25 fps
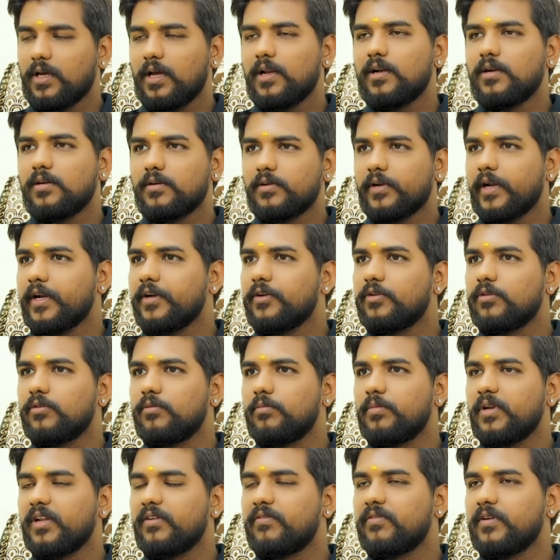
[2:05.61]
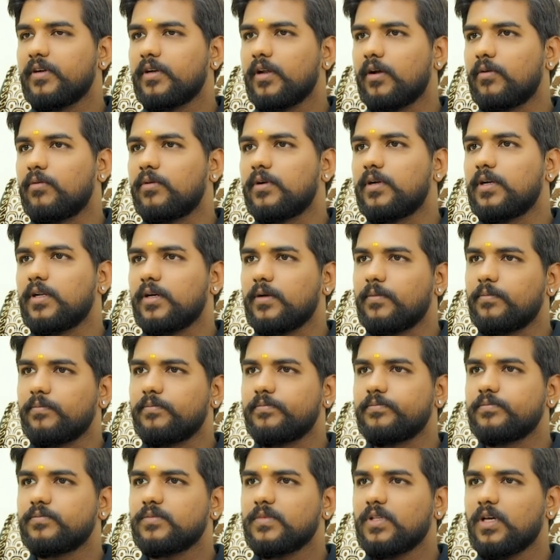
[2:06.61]
I'll try to brief it out
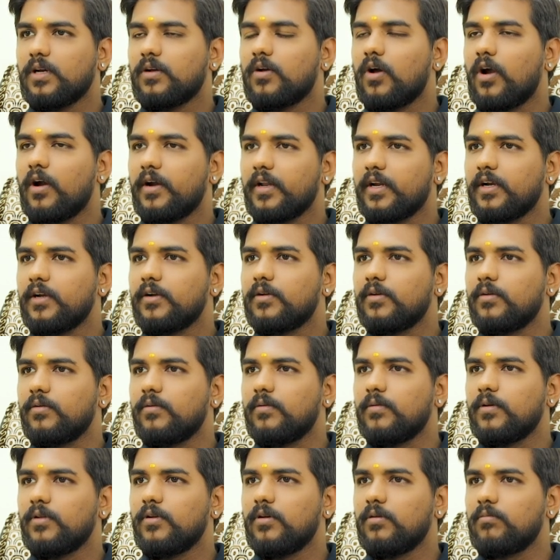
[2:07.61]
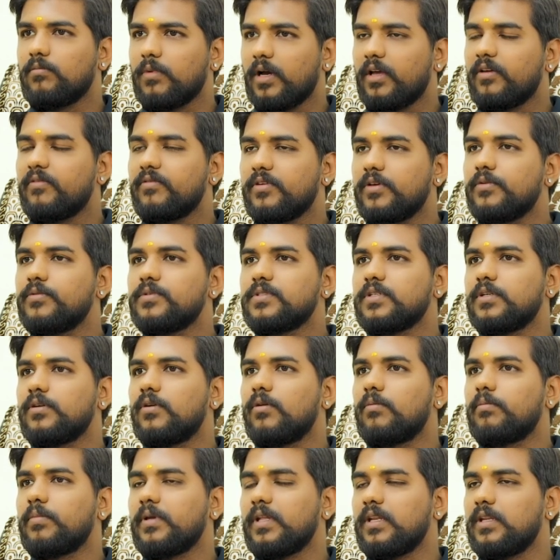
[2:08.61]
according to, you know, my views
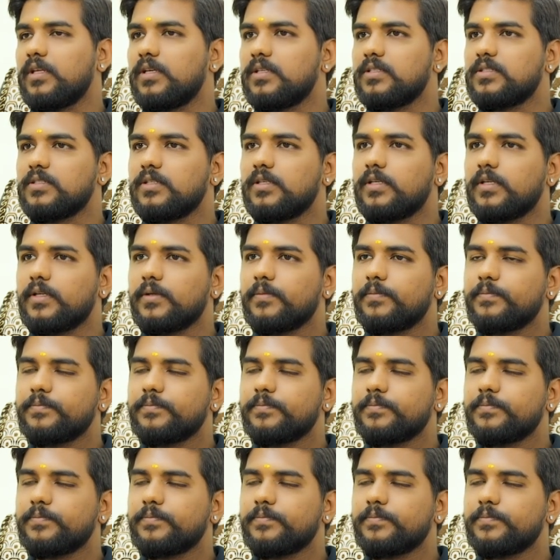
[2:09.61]
and opinions here.